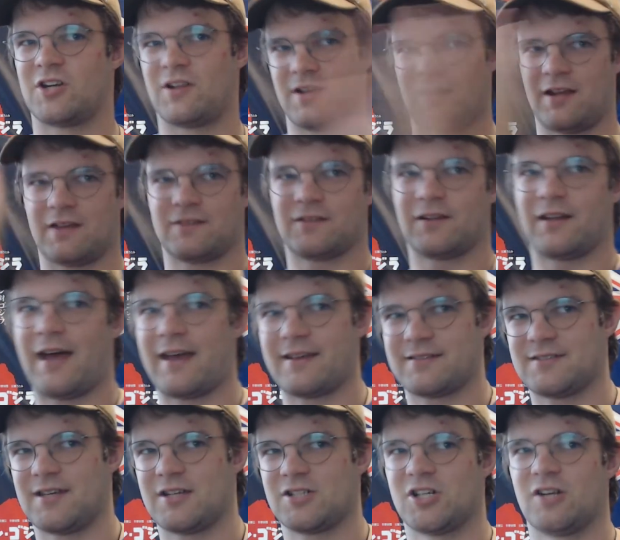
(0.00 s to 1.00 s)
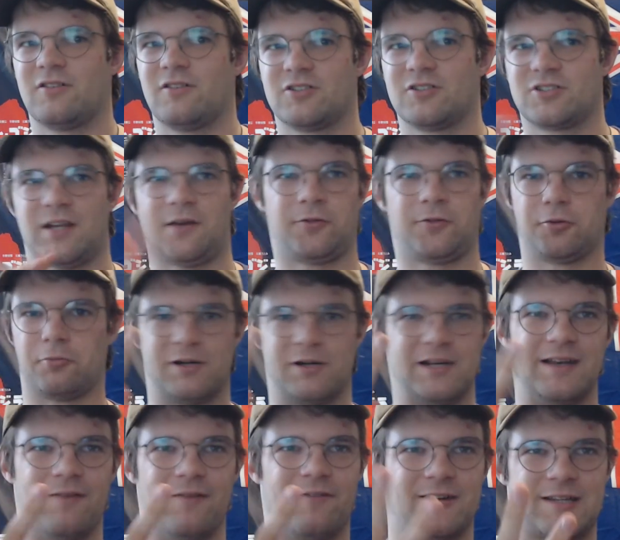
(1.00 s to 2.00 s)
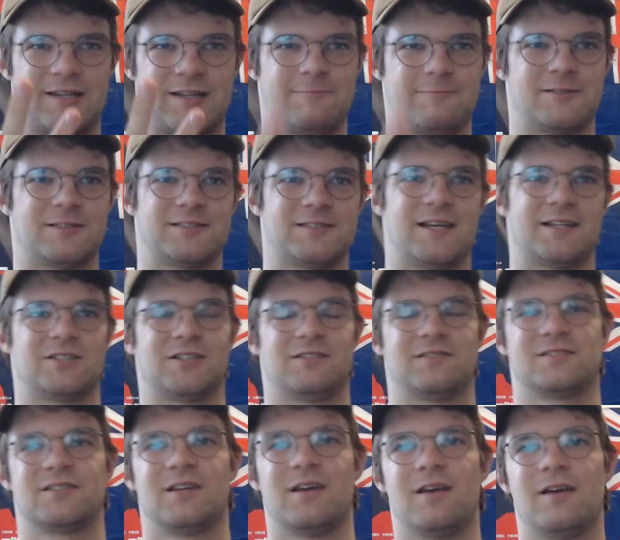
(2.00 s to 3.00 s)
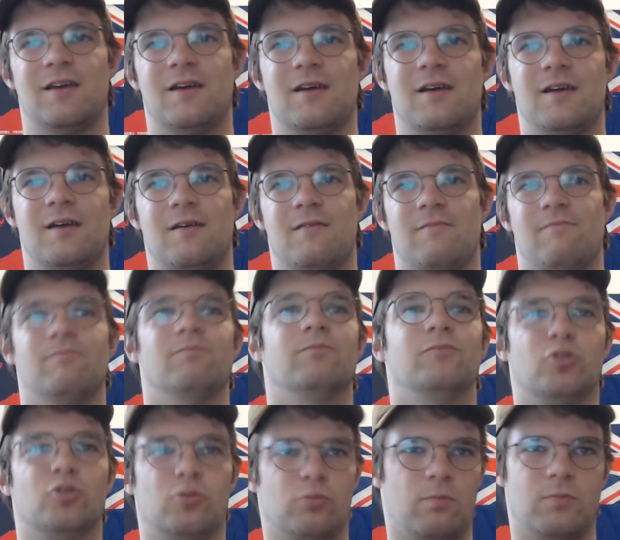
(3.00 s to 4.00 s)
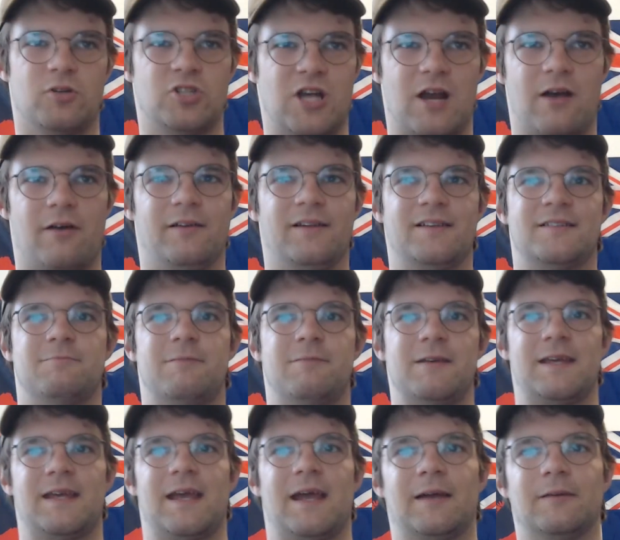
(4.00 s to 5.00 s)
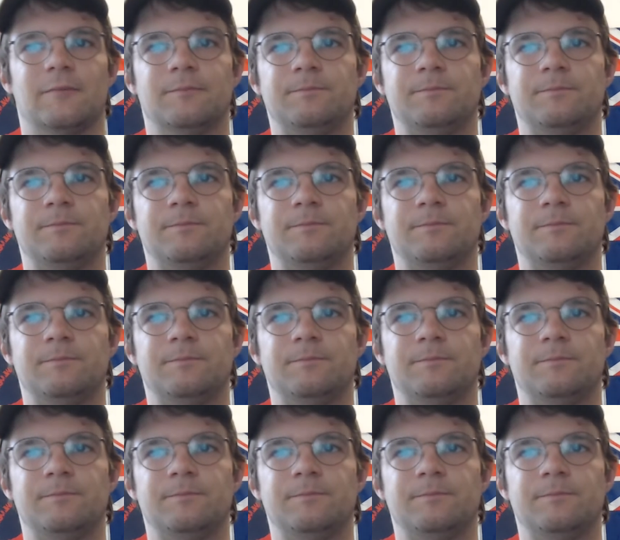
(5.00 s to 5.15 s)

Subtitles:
then you got the last session. There's like 3 different types of sessions, generally speaking.